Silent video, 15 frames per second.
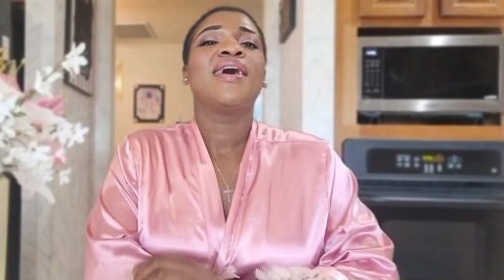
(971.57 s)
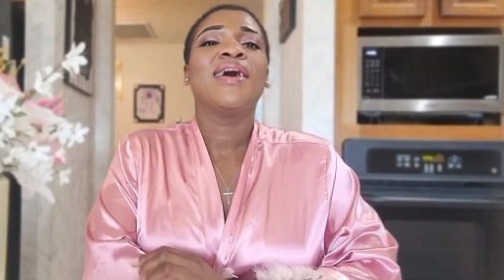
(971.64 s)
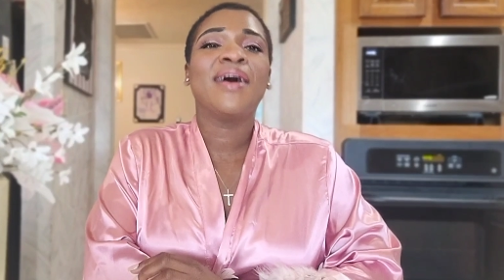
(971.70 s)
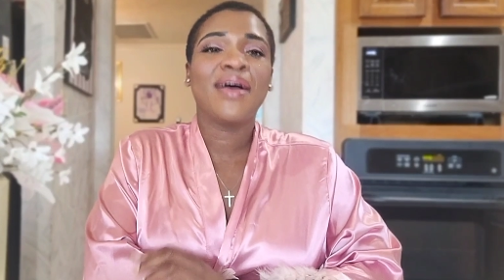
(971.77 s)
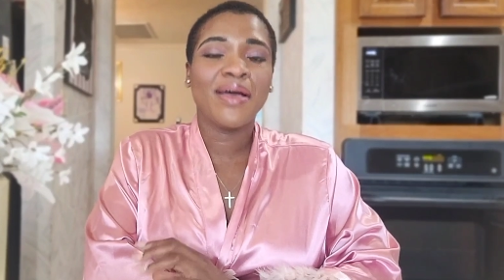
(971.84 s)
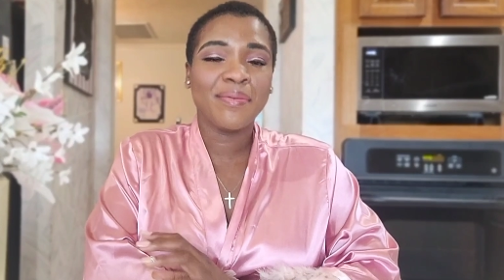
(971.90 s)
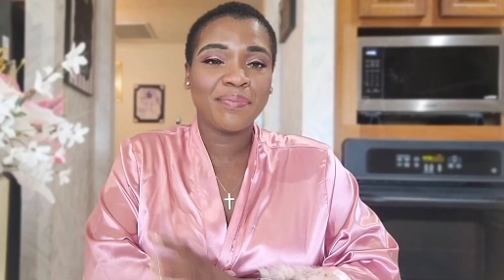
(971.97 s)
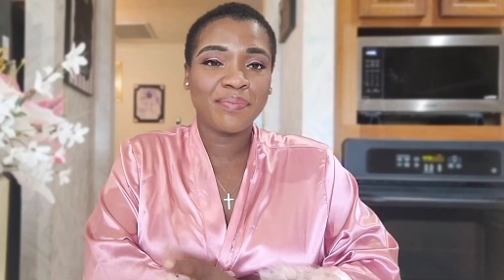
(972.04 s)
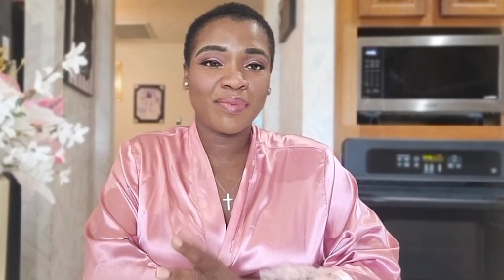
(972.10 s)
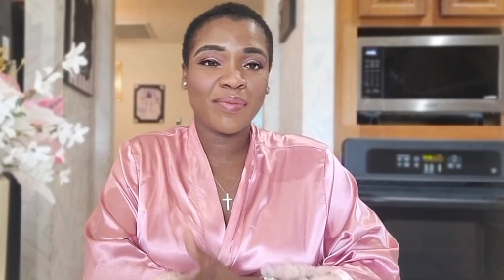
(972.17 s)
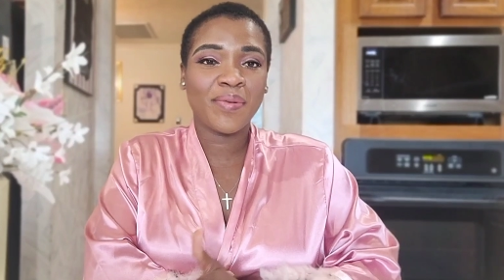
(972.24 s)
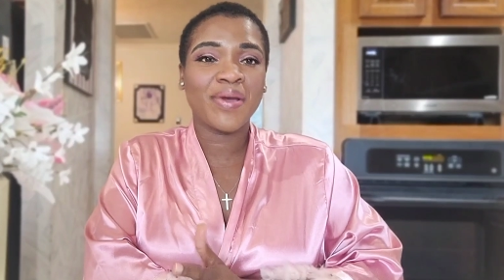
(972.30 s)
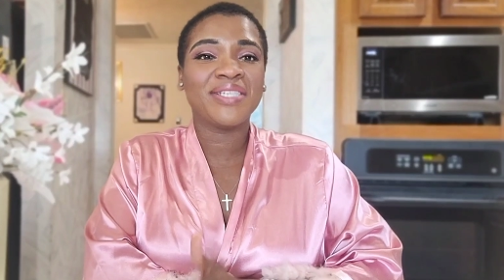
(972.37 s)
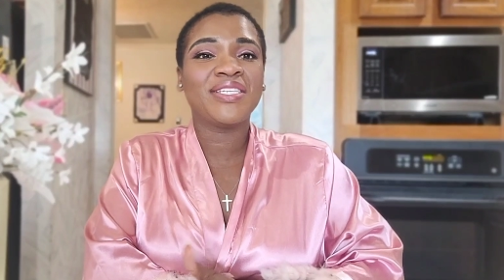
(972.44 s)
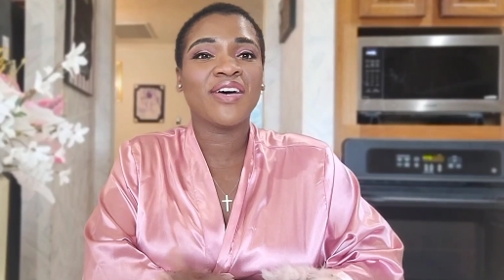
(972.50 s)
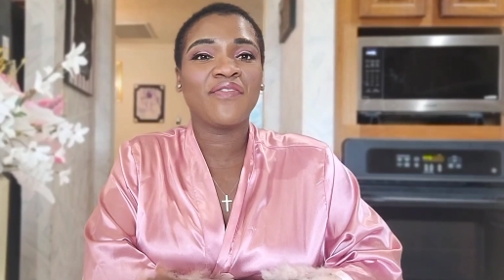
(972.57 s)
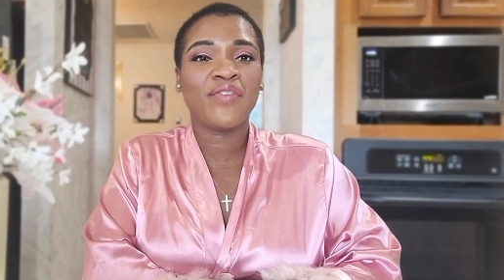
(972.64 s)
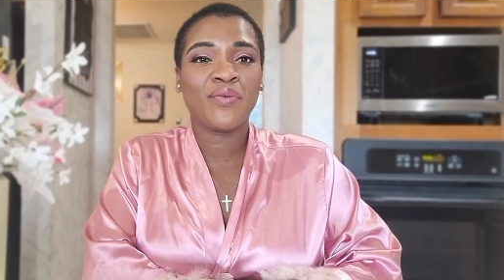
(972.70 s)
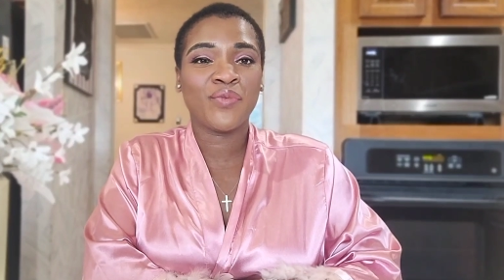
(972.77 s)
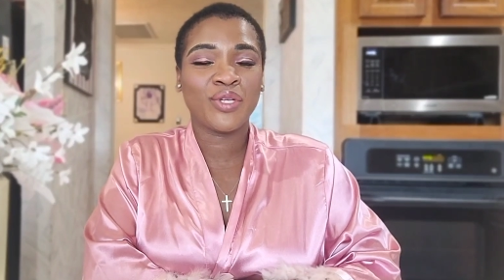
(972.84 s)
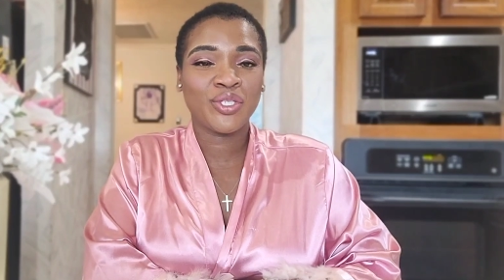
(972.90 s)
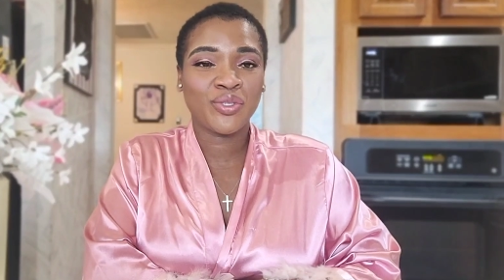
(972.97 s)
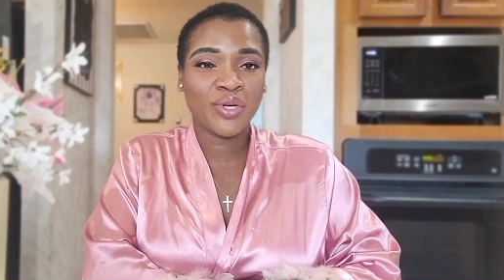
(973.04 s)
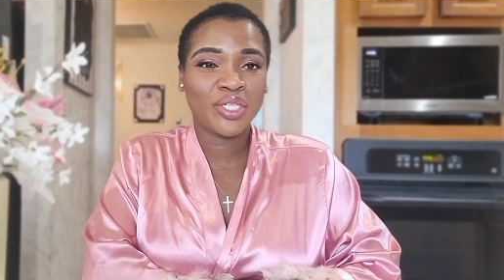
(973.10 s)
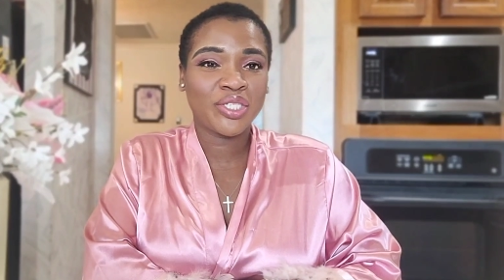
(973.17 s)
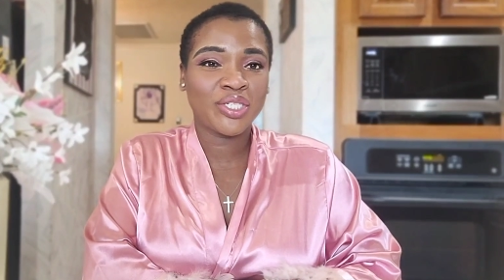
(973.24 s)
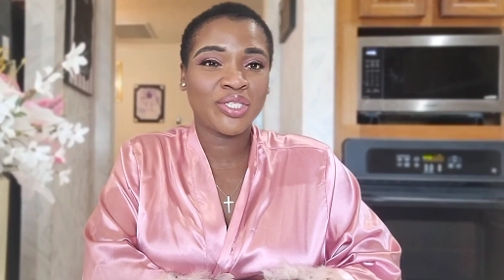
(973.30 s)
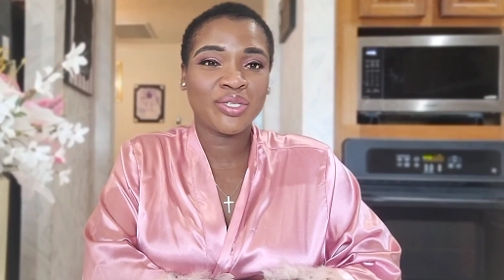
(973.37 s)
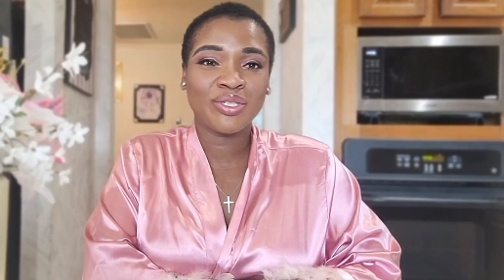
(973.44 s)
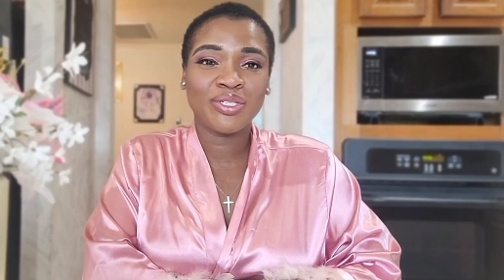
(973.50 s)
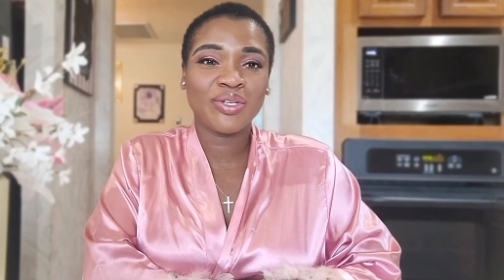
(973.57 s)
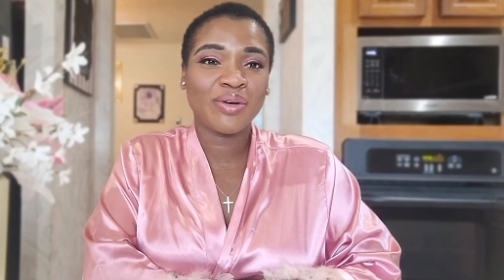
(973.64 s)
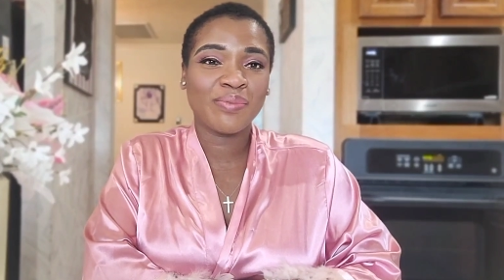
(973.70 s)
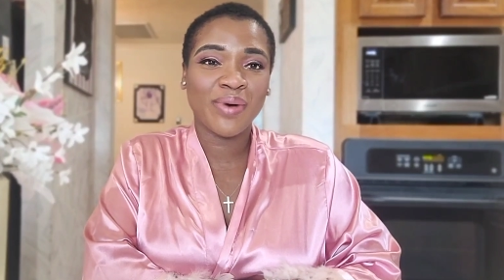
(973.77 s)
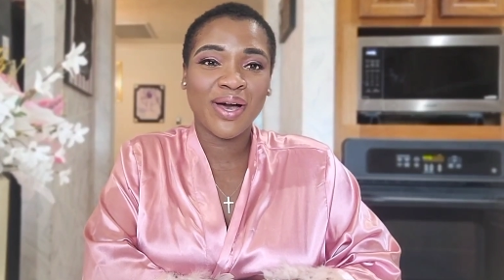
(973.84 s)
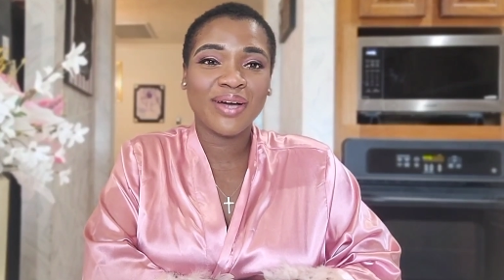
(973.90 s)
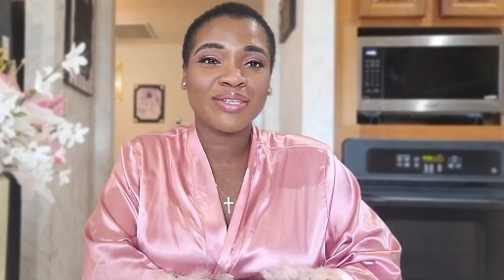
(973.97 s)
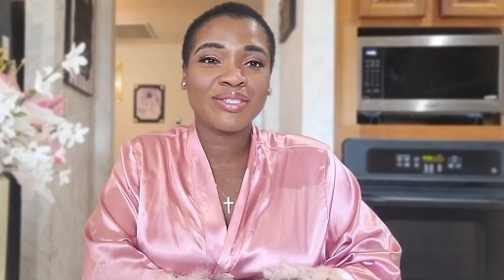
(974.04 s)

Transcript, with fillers: Um, put myself in restrictions or into a box.